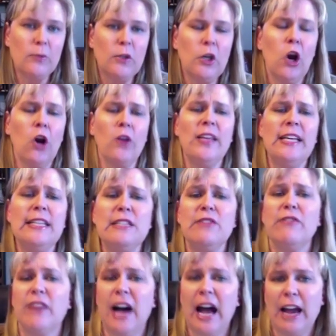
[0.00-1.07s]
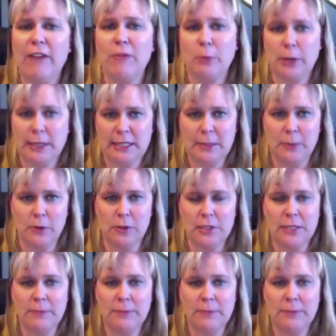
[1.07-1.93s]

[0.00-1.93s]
are these 5 principles.